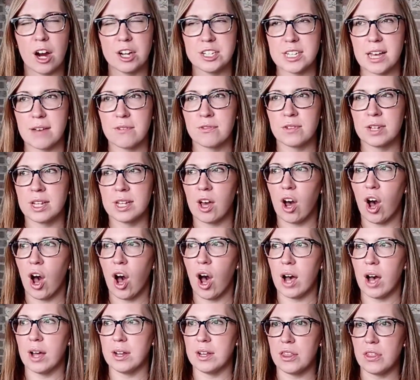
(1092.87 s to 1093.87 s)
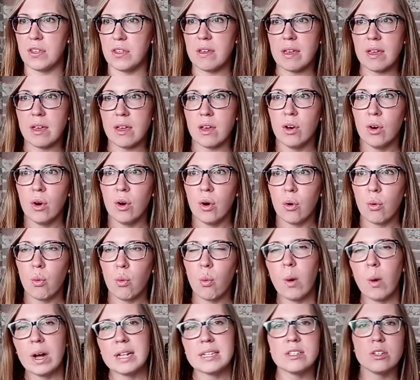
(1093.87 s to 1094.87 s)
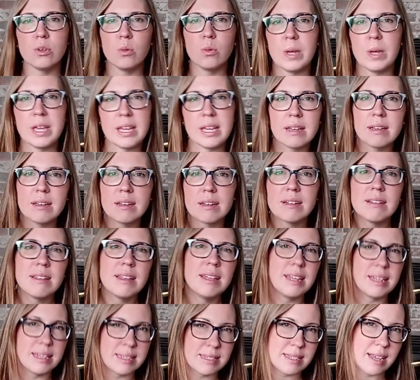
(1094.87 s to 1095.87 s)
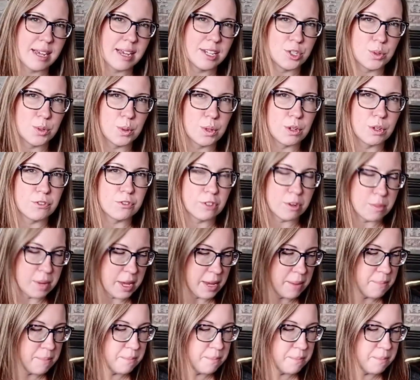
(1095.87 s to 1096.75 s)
definitely on the once a week cleaning schedule for me.